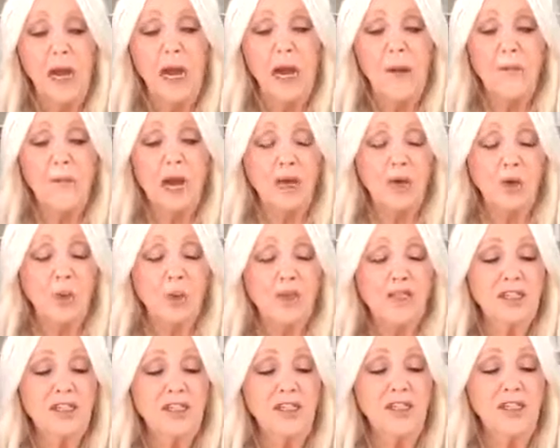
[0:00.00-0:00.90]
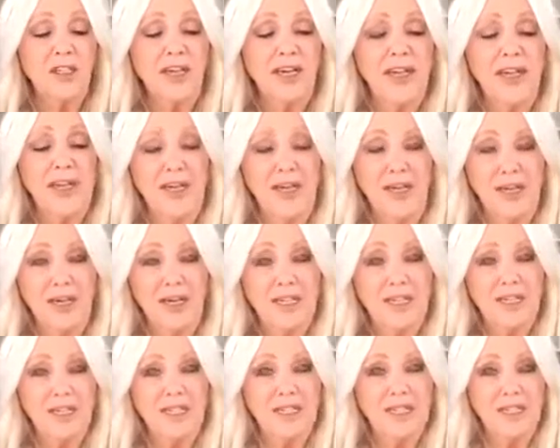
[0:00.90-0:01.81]
My question
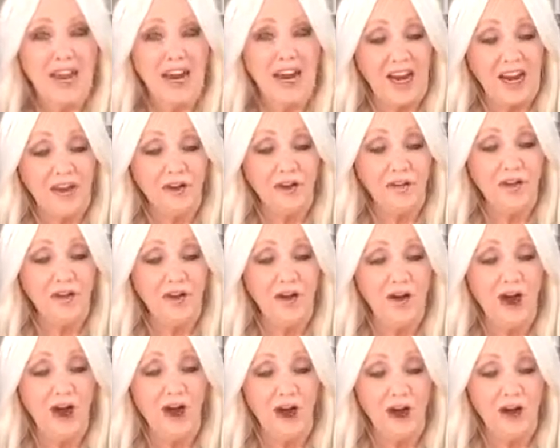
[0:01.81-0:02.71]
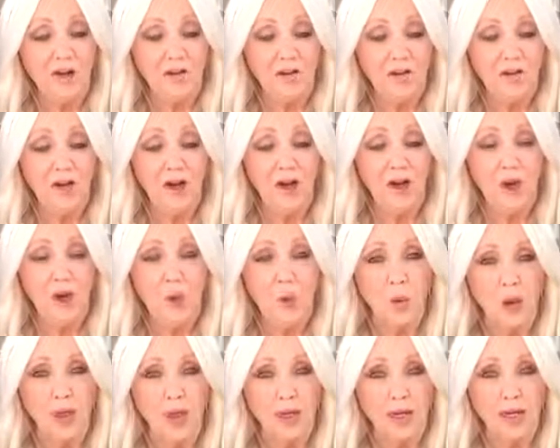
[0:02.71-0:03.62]
is, even after
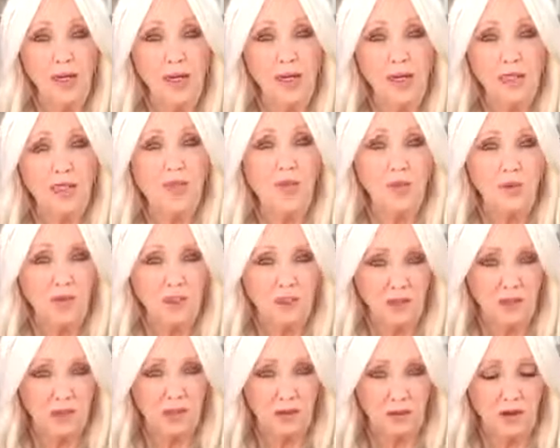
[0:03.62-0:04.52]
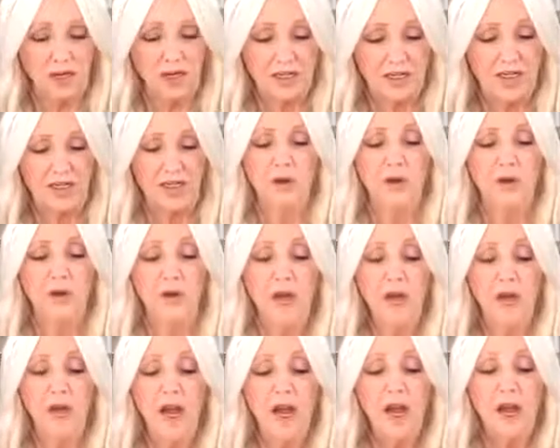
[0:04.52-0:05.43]
awareness, which is the greatest
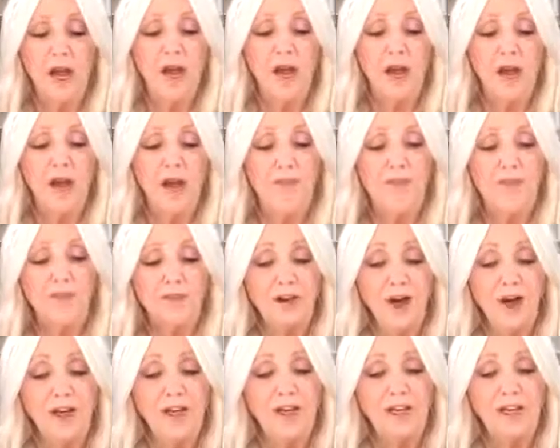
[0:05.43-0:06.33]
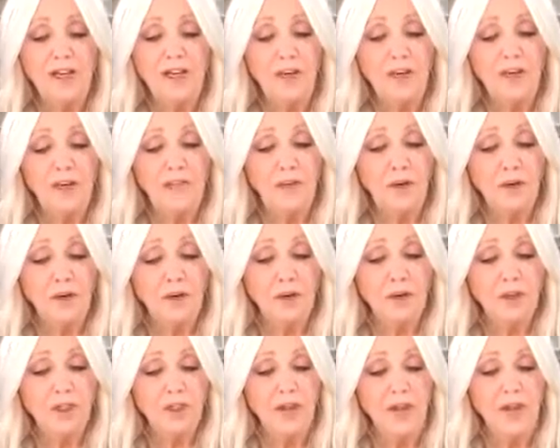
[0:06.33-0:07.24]
secret, I'm finding it
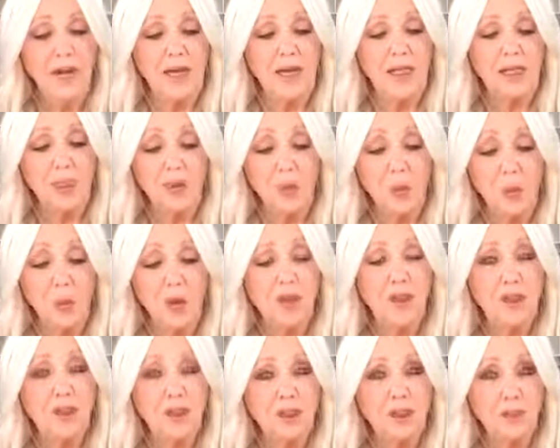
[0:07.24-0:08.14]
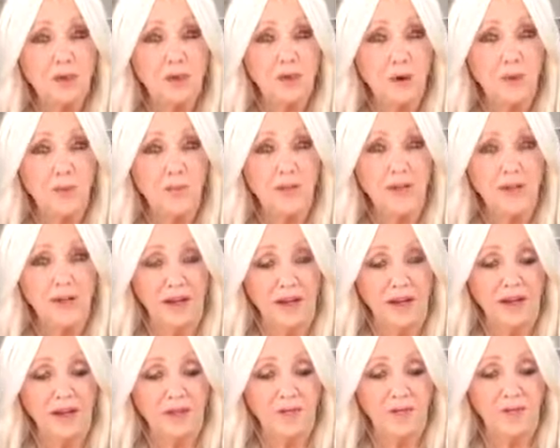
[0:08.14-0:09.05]
difficult to manage one strong
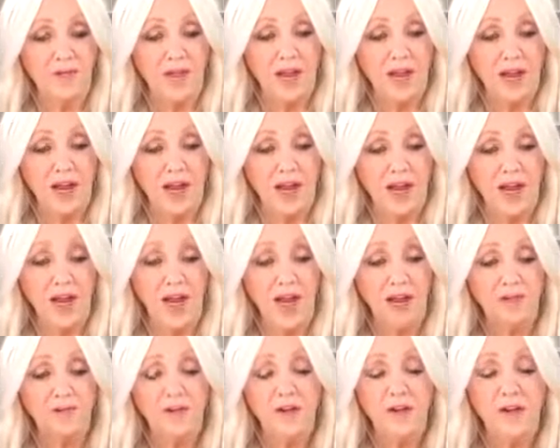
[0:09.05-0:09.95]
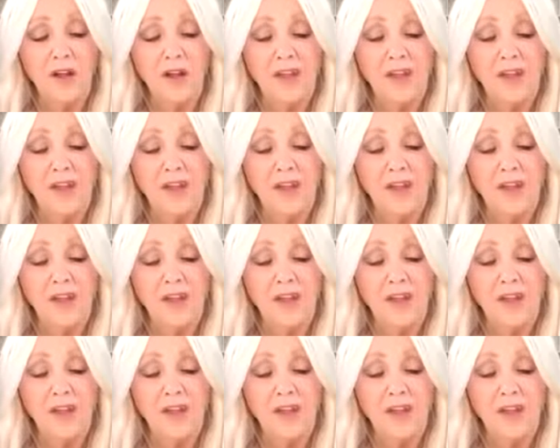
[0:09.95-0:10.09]
belief that I have,